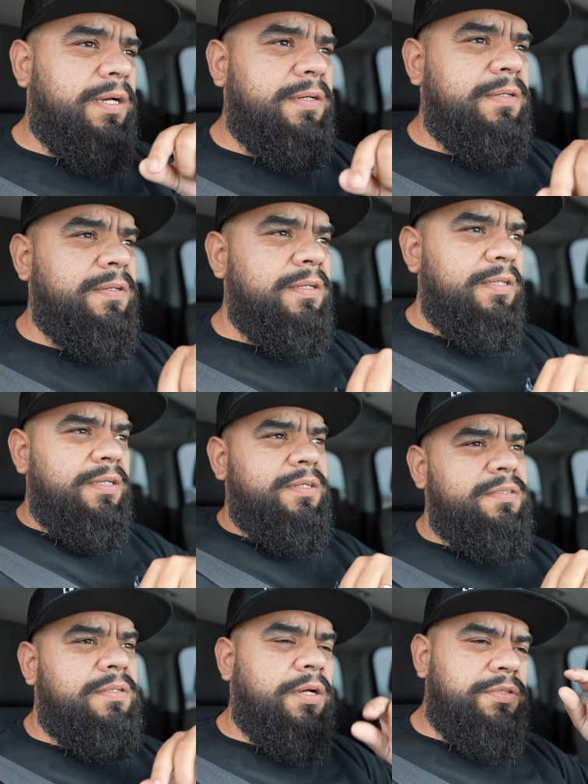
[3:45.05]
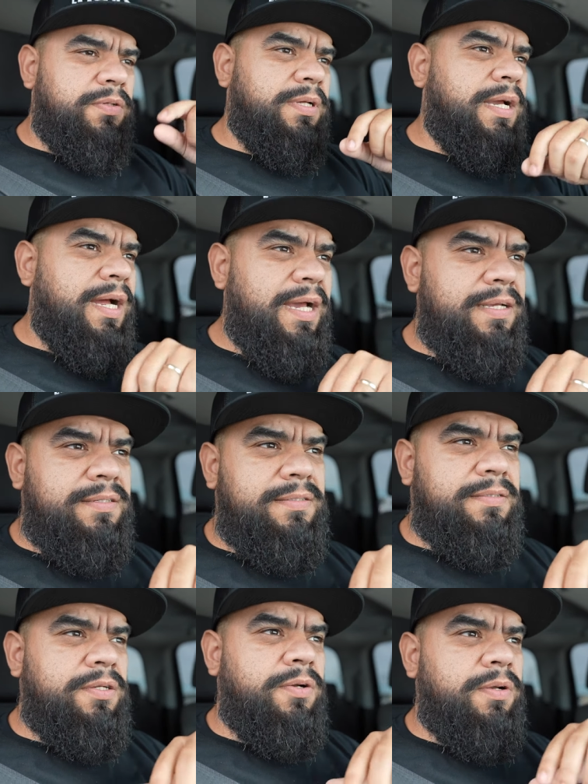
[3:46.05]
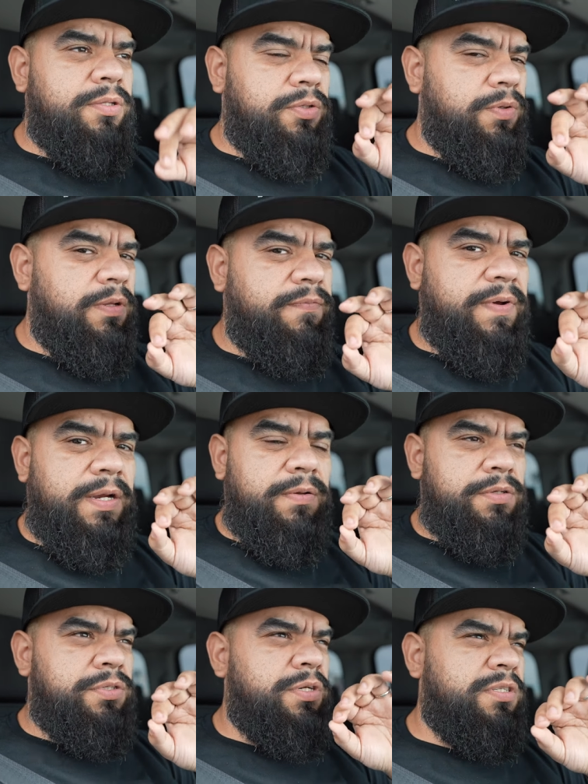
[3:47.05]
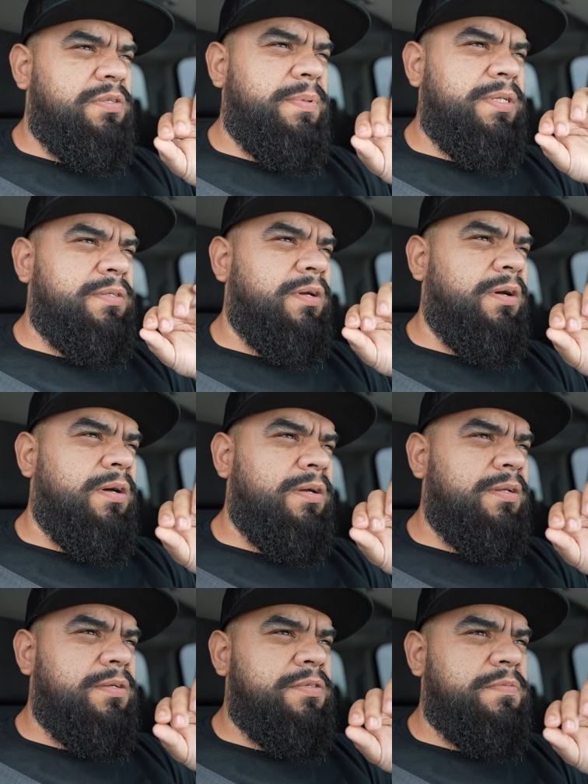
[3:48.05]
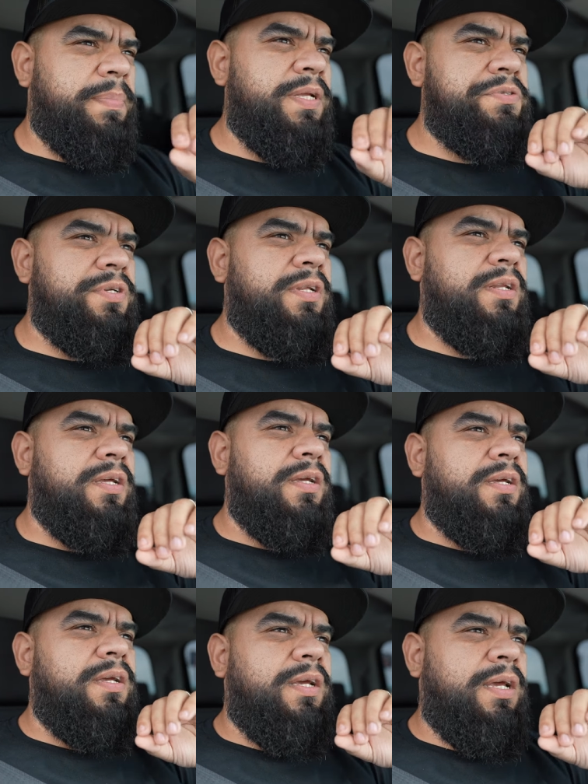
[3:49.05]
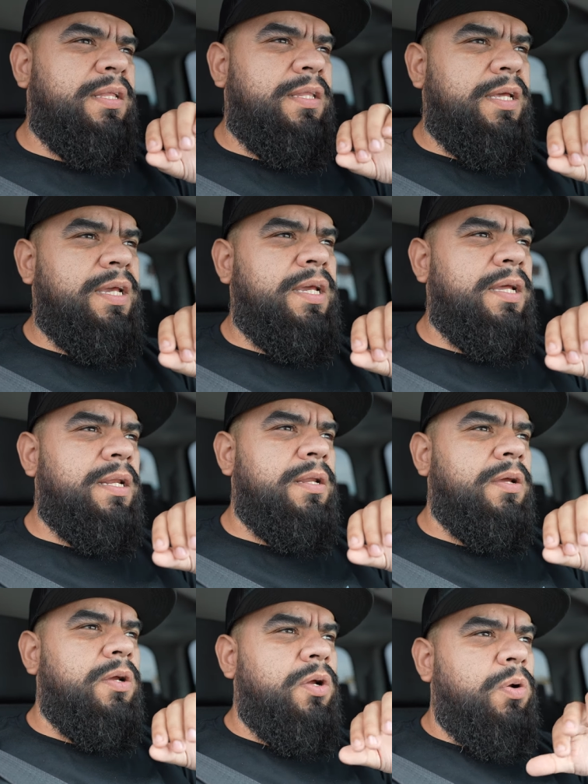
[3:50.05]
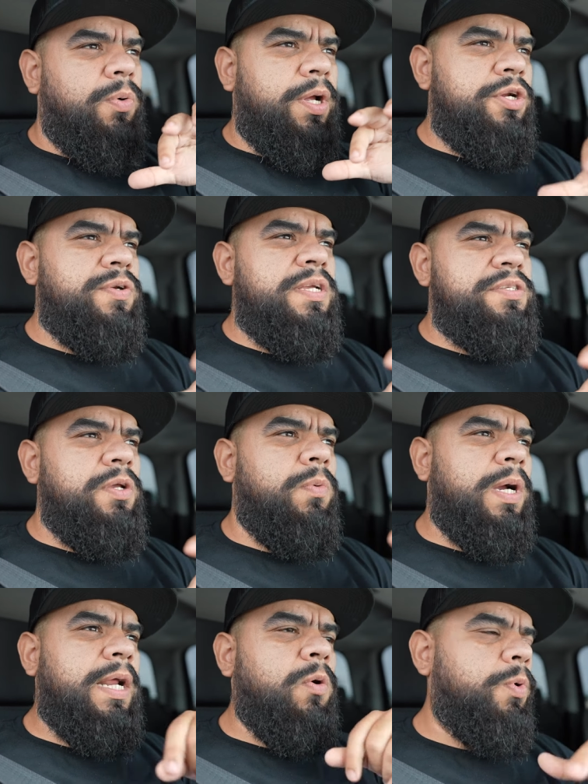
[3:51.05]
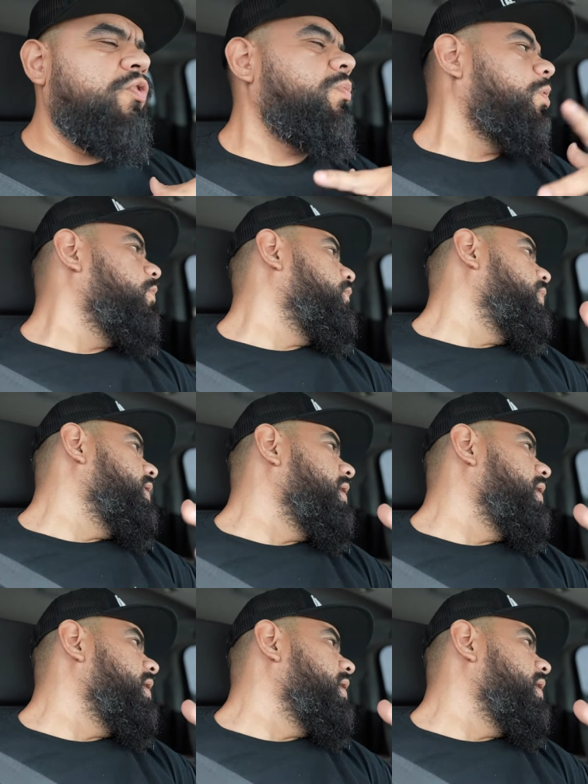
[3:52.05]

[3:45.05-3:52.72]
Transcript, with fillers: I was talking to the guys, they're doing the final adjustments on the suspension, and then we're gonna try and see what kind of wheels we go for it.